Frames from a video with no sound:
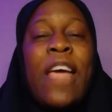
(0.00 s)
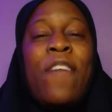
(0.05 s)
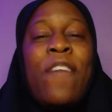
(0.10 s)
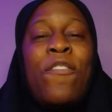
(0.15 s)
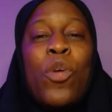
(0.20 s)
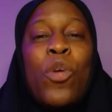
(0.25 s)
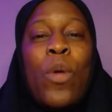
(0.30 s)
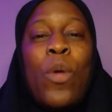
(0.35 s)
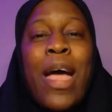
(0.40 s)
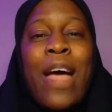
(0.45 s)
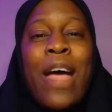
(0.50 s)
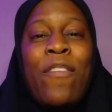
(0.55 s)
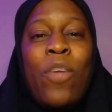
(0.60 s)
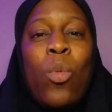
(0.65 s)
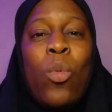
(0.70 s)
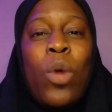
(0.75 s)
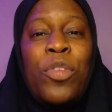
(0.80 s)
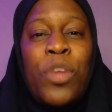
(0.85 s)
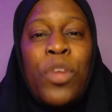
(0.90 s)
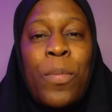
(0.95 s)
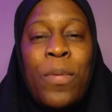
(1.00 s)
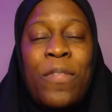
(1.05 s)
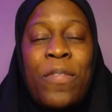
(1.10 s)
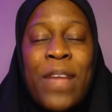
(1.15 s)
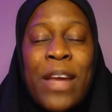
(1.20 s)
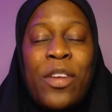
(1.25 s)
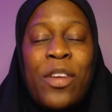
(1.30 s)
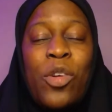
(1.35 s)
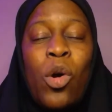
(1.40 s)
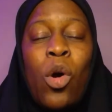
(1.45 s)
If you ever want to
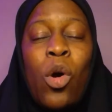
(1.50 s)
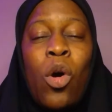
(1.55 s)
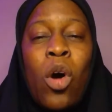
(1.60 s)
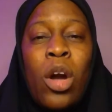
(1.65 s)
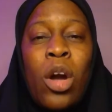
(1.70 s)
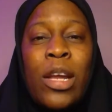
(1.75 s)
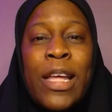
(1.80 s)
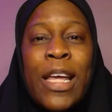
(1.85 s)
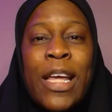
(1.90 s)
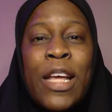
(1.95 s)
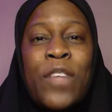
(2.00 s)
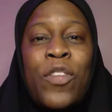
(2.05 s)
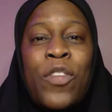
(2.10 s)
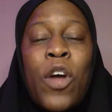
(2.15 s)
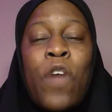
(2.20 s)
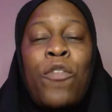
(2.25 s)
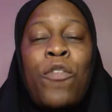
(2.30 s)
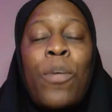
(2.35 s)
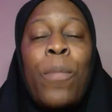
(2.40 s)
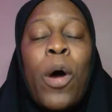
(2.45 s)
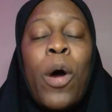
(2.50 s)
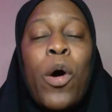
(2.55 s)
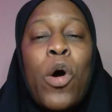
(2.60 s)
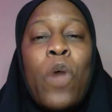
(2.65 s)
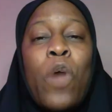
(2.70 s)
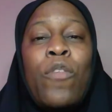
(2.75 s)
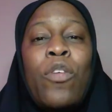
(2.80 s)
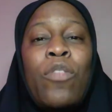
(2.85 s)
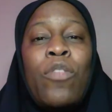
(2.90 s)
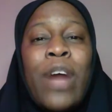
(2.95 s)
prevent your colleagues from
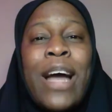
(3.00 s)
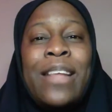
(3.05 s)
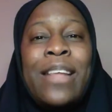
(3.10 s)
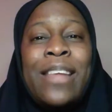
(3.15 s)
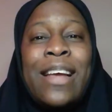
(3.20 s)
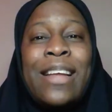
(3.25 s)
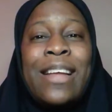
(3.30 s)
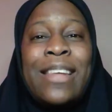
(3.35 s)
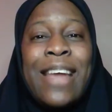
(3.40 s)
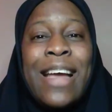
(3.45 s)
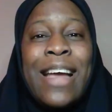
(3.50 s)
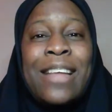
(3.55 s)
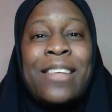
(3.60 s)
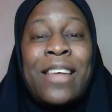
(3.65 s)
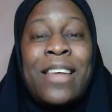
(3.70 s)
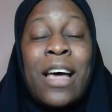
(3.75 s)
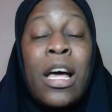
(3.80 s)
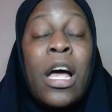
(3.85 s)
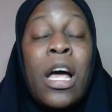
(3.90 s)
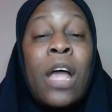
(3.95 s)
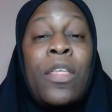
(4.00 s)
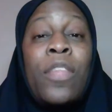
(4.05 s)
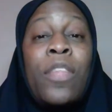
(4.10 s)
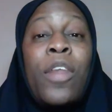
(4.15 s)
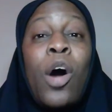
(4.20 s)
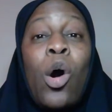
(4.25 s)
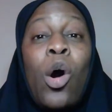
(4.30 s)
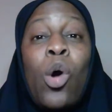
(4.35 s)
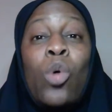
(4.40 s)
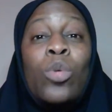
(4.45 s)
overwriting data that
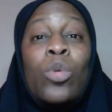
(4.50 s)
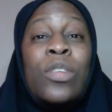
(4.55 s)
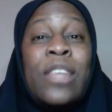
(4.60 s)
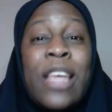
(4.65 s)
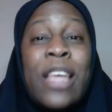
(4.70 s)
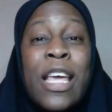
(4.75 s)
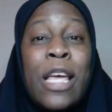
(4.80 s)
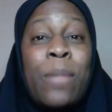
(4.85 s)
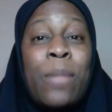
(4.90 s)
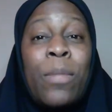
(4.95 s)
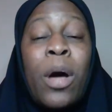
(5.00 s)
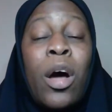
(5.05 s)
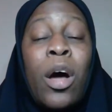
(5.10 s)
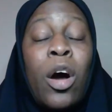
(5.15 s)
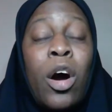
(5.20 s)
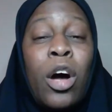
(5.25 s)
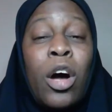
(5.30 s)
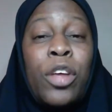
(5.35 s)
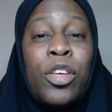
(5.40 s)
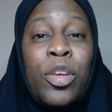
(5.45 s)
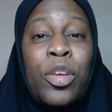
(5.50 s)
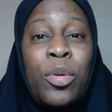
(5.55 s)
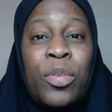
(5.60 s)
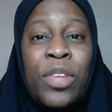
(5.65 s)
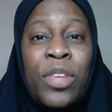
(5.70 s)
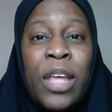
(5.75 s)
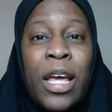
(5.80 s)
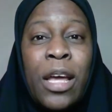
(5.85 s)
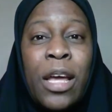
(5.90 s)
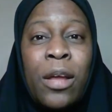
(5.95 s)
the whole team are
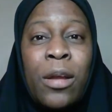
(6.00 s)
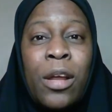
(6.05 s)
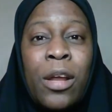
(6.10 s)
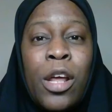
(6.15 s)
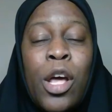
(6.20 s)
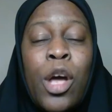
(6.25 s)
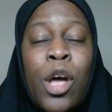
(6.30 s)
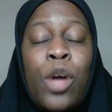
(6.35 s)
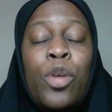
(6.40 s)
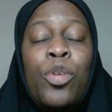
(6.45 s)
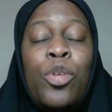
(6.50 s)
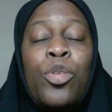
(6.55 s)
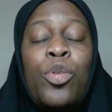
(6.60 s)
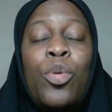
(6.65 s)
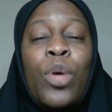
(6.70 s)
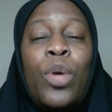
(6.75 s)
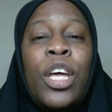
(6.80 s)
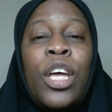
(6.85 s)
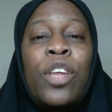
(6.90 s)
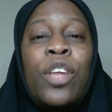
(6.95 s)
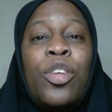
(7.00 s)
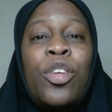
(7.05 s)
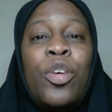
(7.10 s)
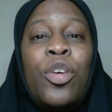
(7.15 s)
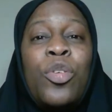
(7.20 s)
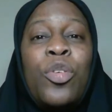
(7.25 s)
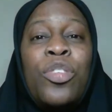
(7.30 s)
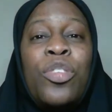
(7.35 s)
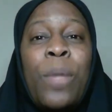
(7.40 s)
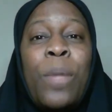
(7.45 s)
using, you can
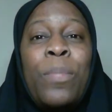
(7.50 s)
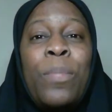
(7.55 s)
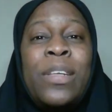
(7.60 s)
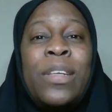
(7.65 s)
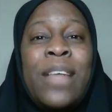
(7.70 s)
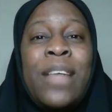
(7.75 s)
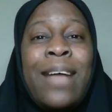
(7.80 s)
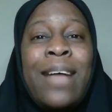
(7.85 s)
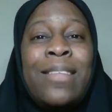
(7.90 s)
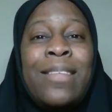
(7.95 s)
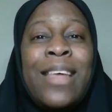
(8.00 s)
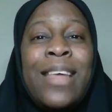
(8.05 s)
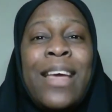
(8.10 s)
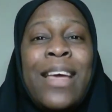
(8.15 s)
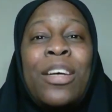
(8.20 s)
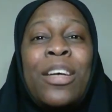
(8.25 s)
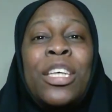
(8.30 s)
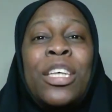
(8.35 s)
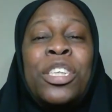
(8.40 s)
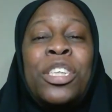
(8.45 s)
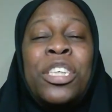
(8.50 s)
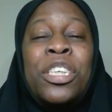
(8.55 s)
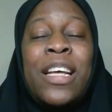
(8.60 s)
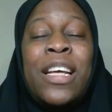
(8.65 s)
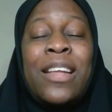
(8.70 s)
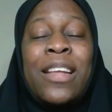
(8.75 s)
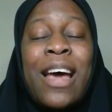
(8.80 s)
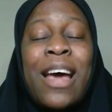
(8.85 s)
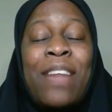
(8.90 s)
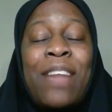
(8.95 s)
use the Protecting
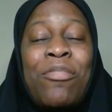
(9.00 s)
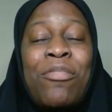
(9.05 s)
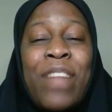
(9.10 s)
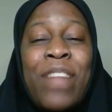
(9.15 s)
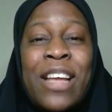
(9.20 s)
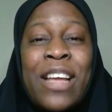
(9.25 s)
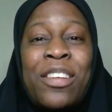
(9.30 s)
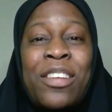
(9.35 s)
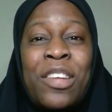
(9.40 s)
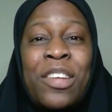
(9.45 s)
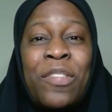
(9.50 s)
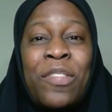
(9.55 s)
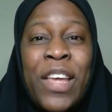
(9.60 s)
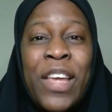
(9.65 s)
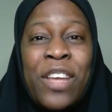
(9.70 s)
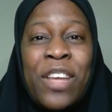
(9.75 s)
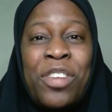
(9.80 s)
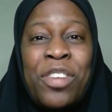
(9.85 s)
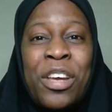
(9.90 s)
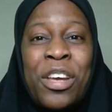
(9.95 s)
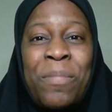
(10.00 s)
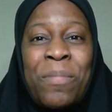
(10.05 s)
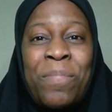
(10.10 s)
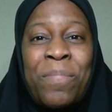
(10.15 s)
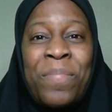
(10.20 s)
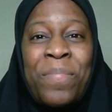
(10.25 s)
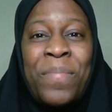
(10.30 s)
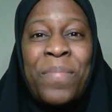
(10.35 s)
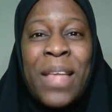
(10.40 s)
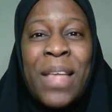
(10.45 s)
Sheet and Ranges feature.
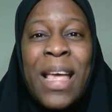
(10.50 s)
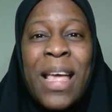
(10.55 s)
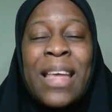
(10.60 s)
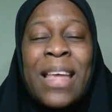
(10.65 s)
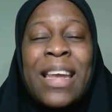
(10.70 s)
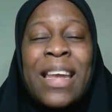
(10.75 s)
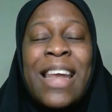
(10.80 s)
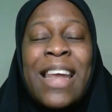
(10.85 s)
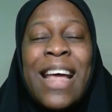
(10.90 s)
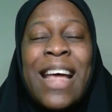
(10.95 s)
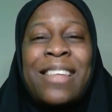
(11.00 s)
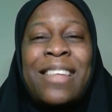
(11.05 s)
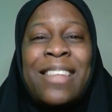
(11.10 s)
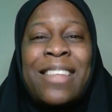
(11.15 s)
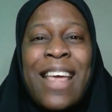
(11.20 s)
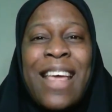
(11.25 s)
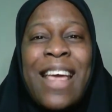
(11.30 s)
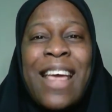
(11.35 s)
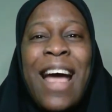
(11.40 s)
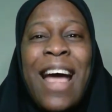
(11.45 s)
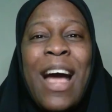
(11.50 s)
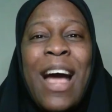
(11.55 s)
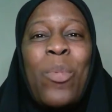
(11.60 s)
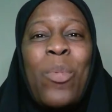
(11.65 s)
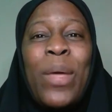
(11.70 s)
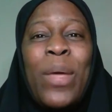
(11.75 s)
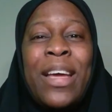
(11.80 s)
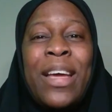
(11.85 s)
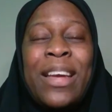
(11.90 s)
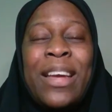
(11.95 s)
Let's see
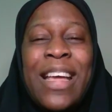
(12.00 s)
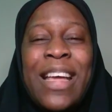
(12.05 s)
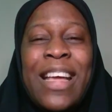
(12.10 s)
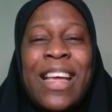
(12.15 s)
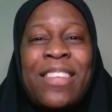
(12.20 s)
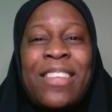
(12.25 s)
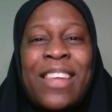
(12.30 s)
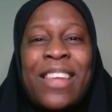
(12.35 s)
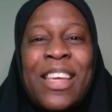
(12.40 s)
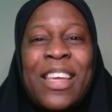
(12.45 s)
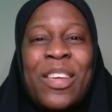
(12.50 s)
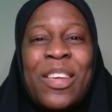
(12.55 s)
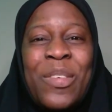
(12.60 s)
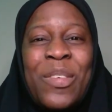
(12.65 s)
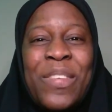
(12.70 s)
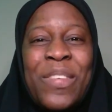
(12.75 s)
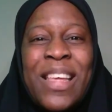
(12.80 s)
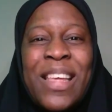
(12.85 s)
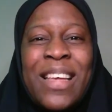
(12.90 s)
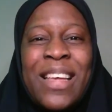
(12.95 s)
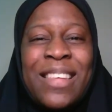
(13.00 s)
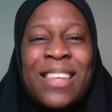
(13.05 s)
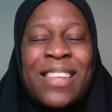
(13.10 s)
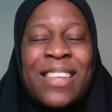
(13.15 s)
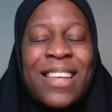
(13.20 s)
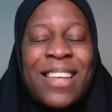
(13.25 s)
how we can easily use this.